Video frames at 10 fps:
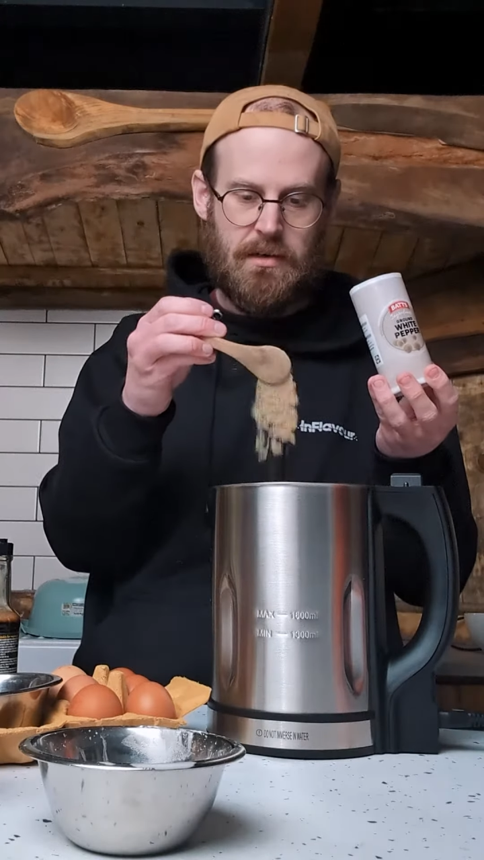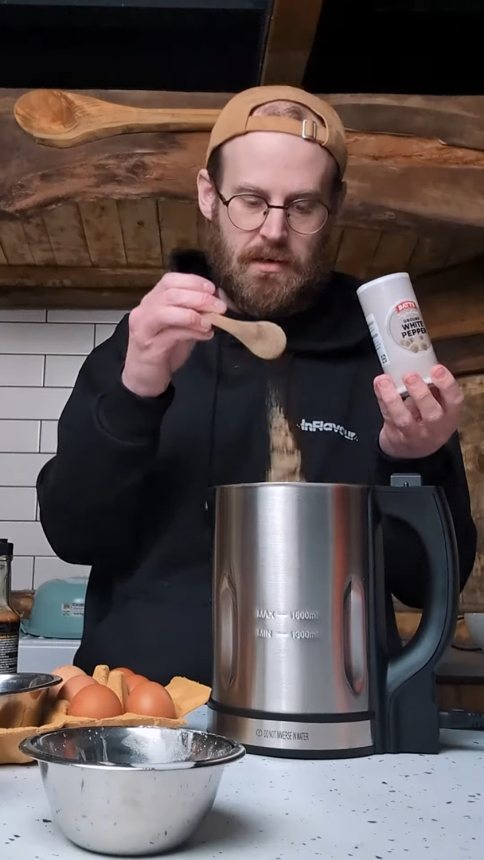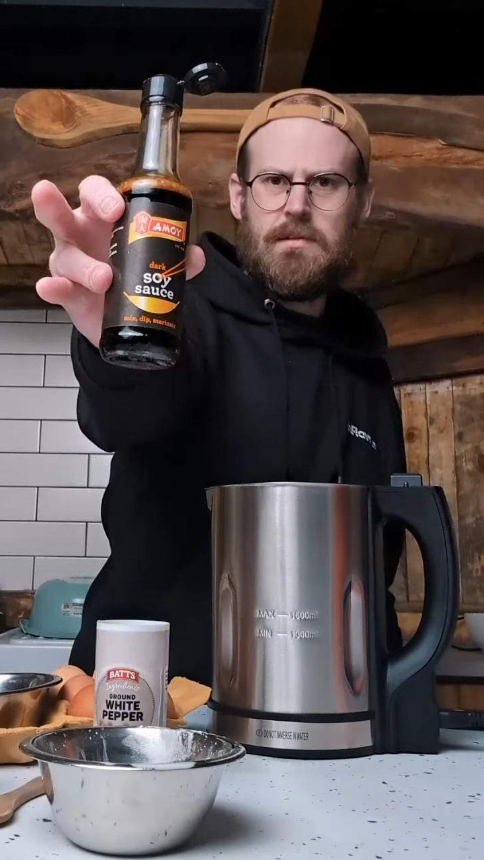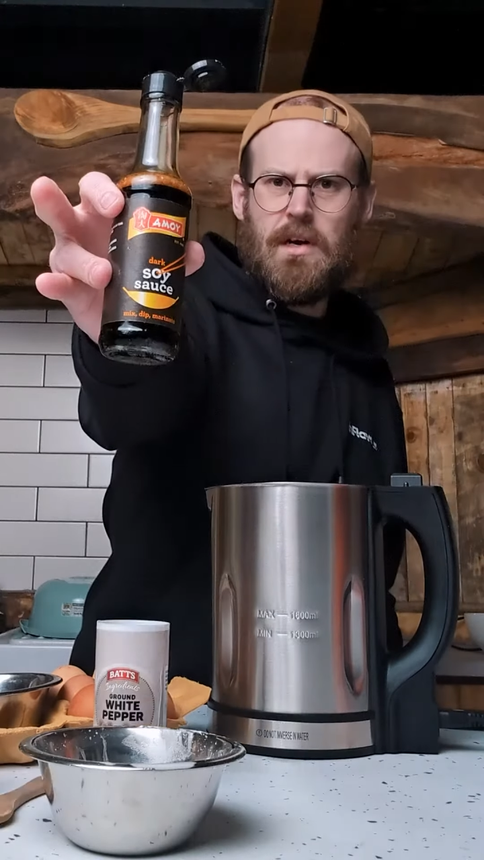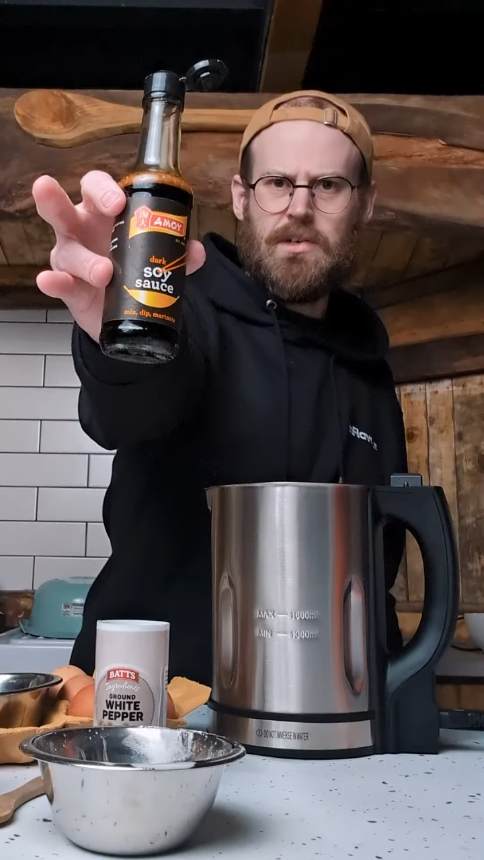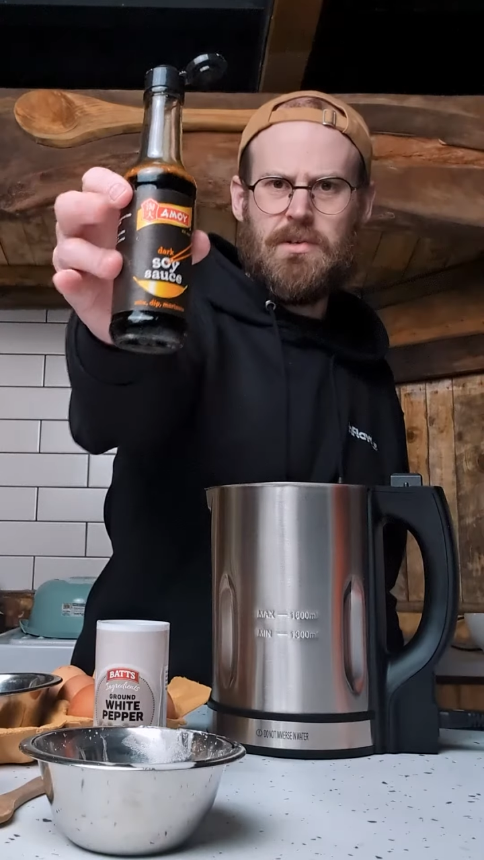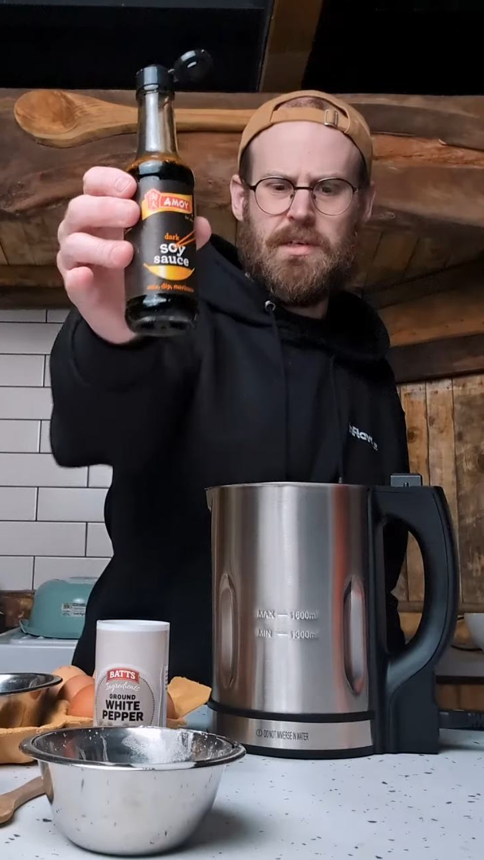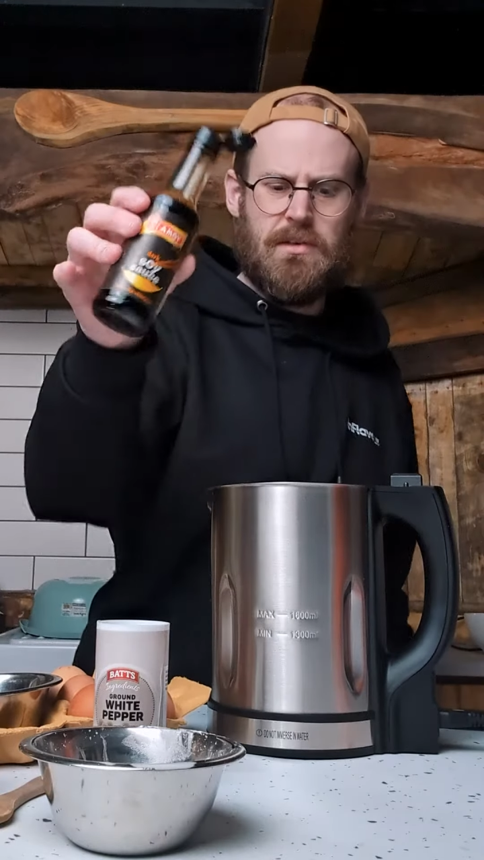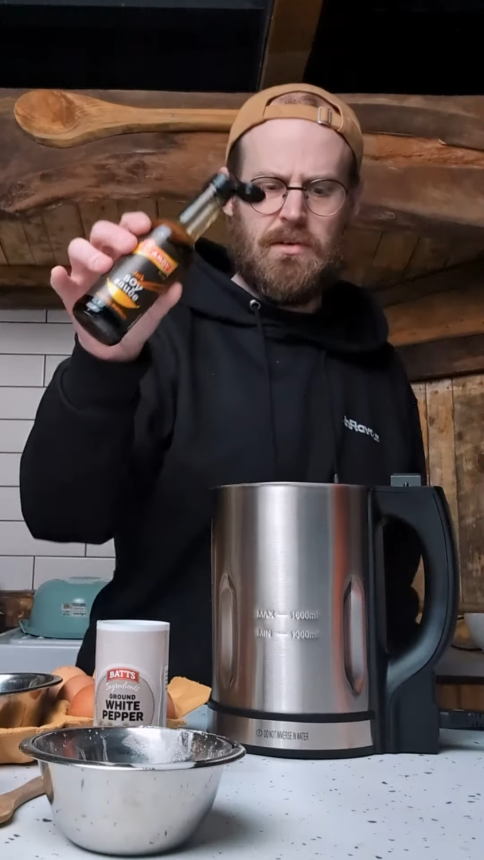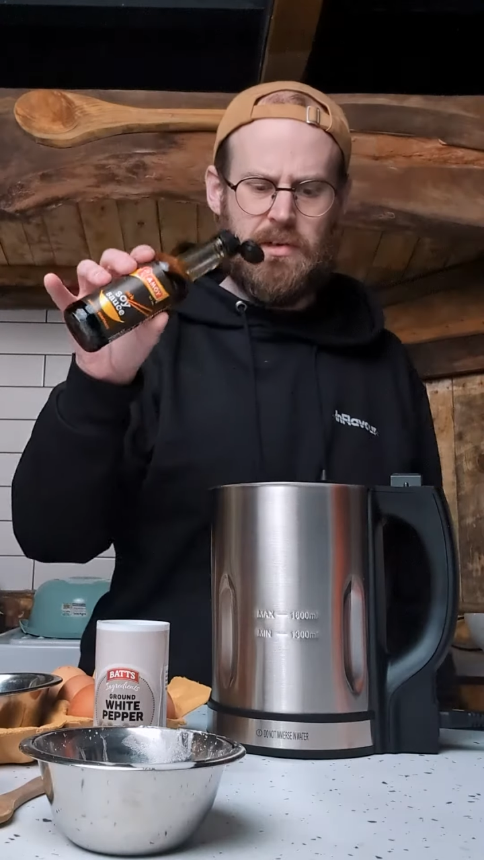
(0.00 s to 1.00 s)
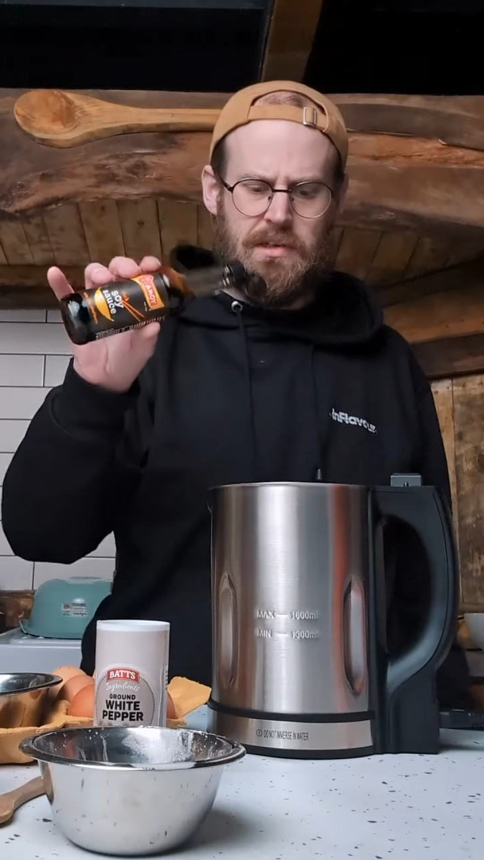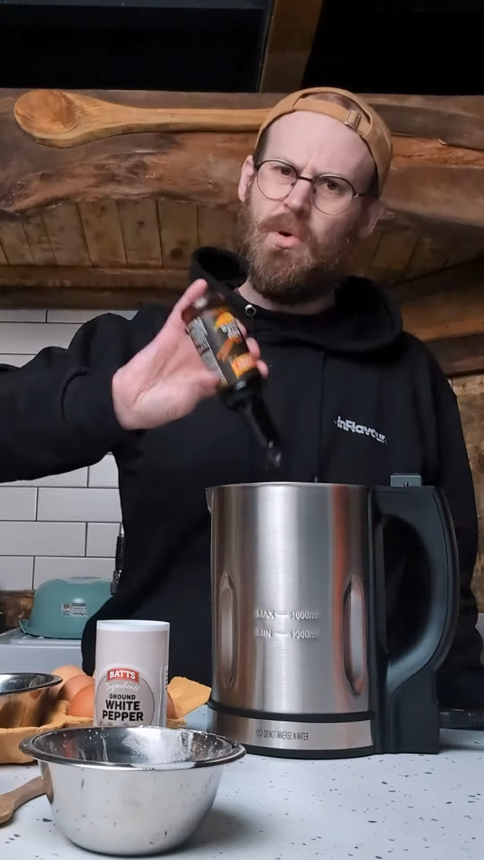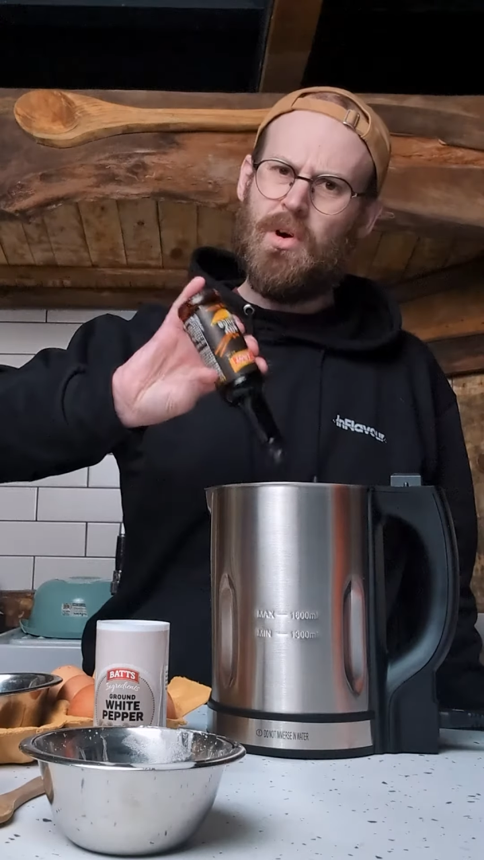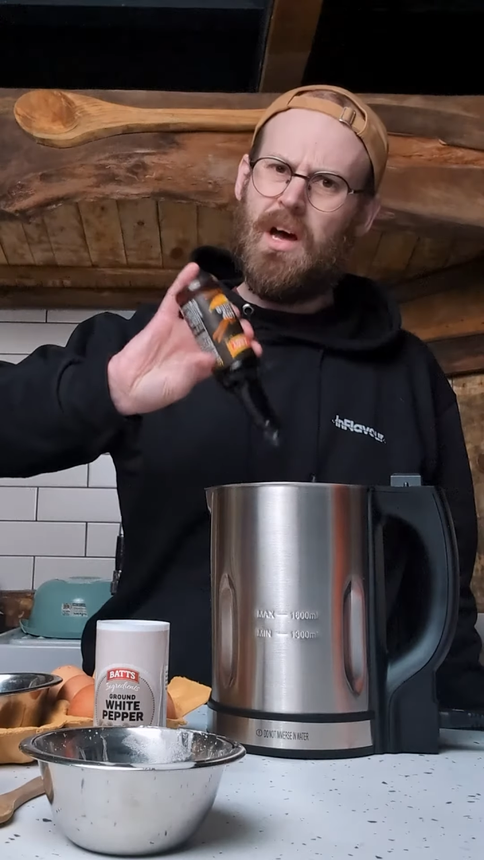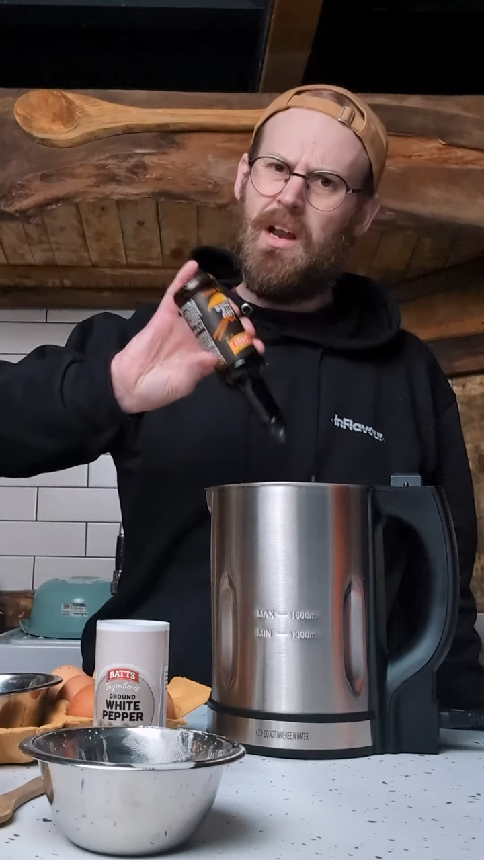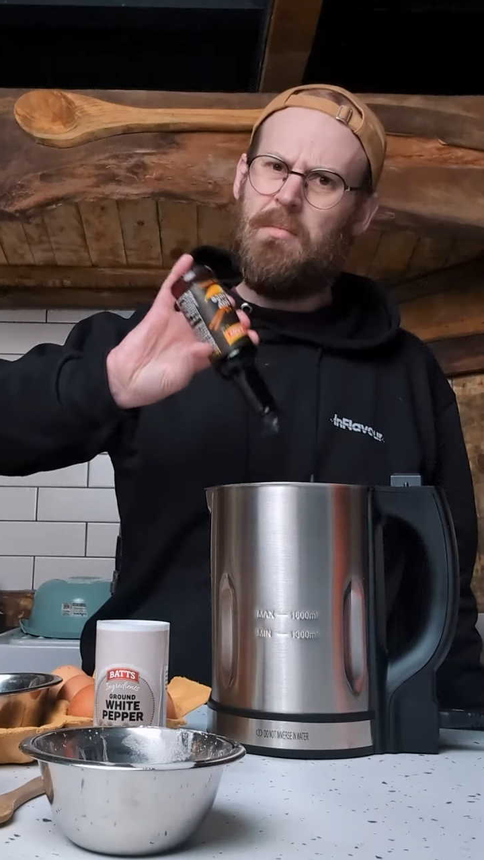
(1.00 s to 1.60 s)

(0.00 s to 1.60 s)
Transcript: Dark soy sauce, more color,